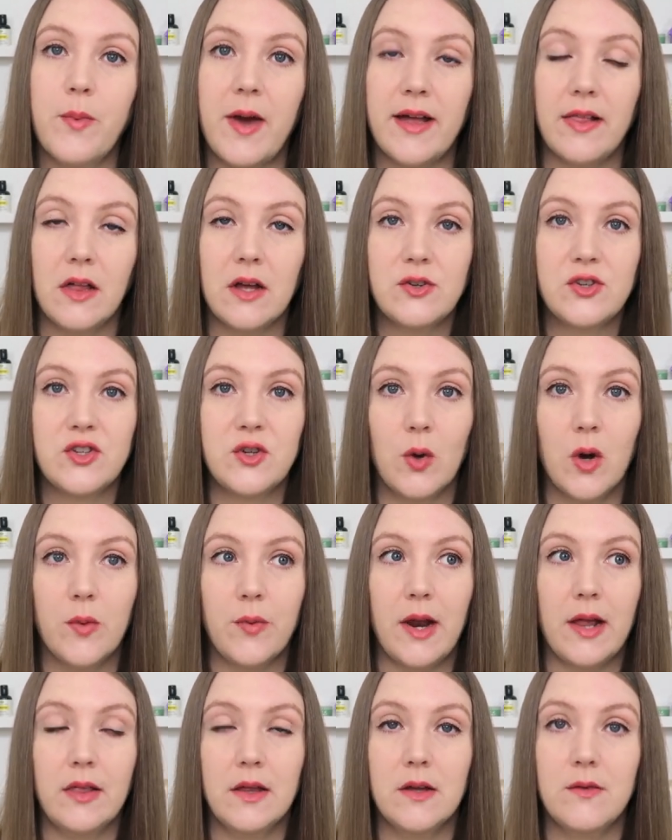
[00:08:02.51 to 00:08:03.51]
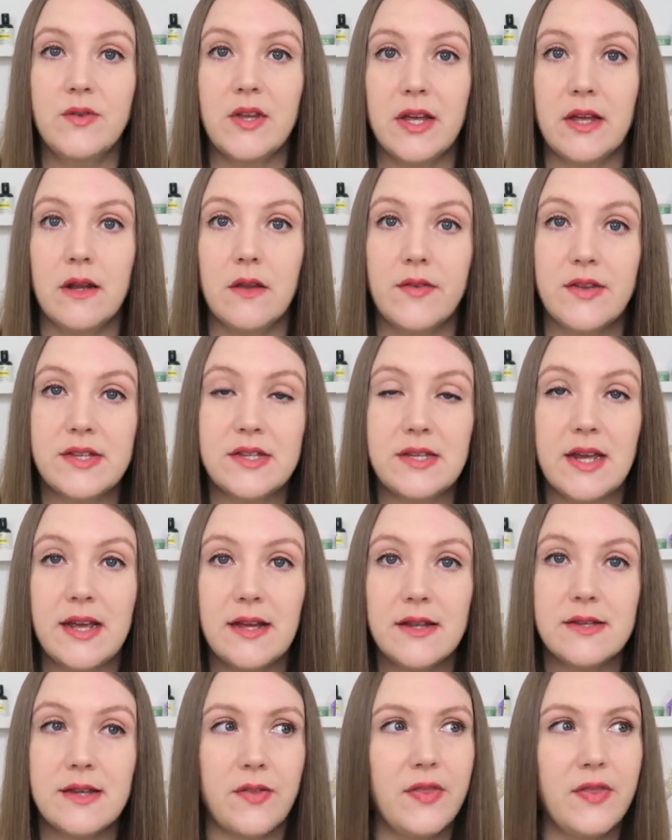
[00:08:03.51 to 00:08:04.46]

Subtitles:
my Lush store when I lived in the States,